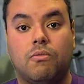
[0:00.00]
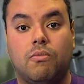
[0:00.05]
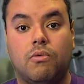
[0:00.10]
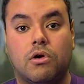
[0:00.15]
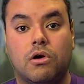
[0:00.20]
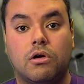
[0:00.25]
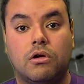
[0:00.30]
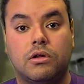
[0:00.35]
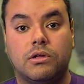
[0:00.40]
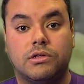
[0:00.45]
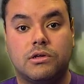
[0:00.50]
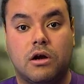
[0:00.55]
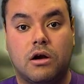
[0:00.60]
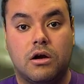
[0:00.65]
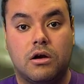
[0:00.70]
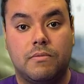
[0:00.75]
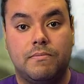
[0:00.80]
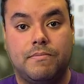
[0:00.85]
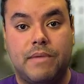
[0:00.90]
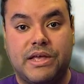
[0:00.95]
world
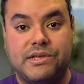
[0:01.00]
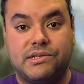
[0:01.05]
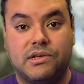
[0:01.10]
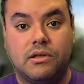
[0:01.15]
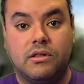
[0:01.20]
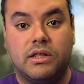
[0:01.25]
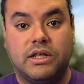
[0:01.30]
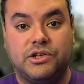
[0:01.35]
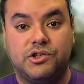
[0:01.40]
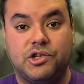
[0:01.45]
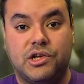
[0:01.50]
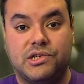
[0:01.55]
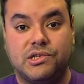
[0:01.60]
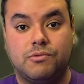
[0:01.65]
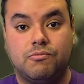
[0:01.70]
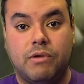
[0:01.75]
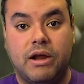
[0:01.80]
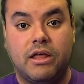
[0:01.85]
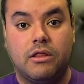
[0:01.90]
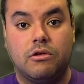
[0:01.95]
are basically
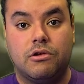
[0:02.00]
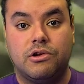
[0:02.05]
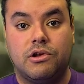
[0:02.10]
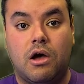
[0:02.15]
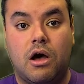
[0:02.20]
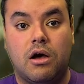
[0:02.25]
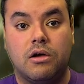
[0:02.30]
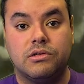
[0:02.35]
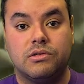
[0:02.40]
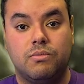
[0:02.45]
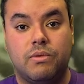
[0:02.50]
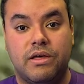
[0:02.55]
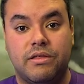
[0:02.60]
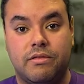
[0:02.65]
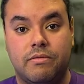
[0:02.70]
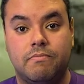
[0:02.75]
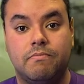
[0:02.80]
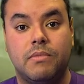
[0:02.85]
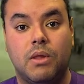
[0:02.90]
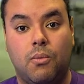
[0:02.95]
just regular dogs
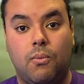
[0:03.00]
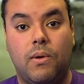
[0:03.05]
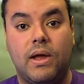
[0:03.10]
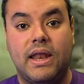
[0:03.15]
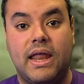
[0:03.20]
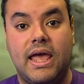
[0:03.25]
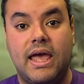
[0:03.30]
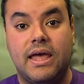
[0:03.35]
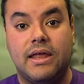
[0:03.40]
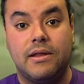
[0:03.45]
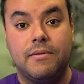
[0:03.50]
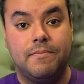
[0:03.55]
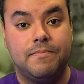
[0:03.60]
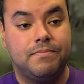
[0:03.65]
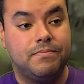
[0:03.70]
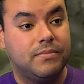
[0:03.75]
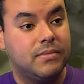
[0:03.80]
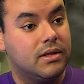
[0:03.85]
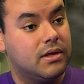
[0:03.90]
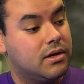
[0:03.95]
with one head.
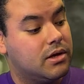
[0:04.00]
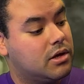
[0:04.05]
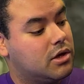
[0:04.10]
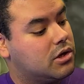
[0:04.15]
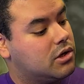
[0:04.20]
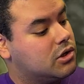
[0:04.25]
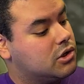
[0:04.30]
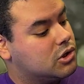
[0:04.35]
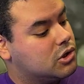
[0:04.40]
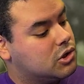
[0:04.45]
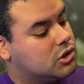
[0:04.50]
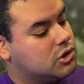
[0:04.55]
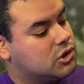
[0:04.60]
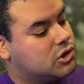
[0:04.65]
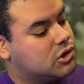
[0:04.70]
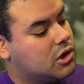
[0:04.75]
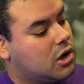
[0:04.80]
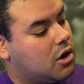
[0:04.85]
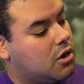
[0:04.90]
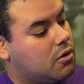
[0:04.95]

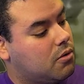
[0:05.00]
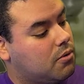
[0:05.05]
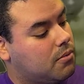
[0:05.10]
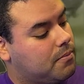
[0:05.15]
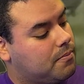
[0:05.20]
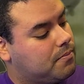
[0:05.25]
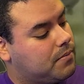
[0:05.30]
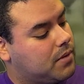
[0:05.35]
So